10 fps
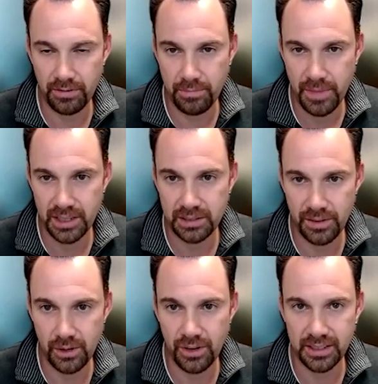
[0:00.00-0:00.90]
of minutes
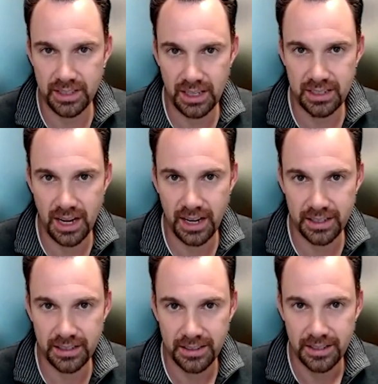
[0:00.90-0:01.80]
viewed on
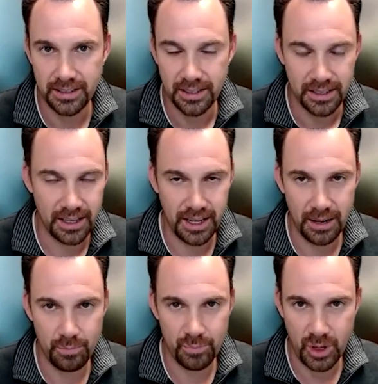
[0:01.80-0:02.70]
TikTok
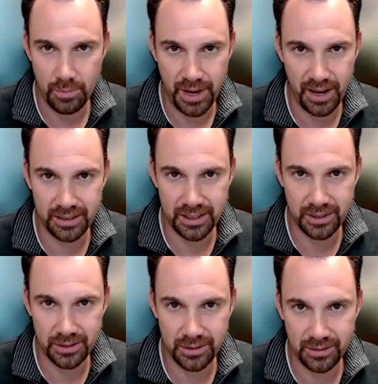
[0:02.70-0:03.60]
compared
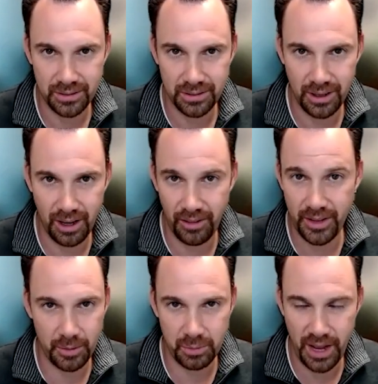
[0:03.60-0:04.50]
to all the
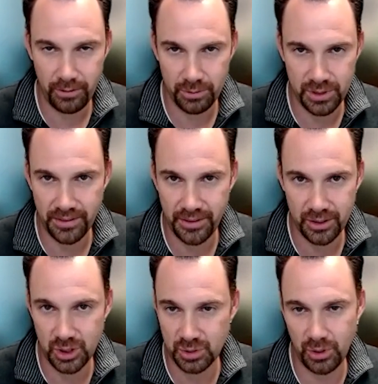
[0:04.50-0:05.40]
other platforms out there,
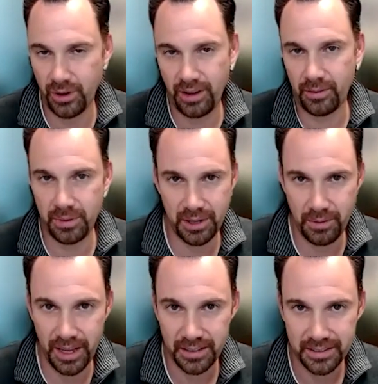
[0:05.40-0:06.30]
they're just blowing everybody
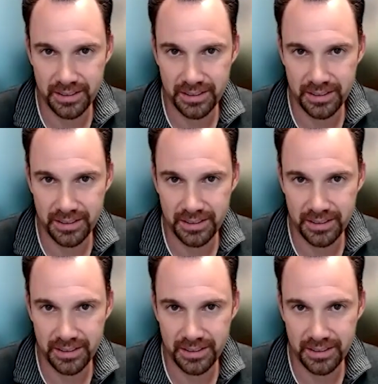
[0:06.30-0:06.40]
away.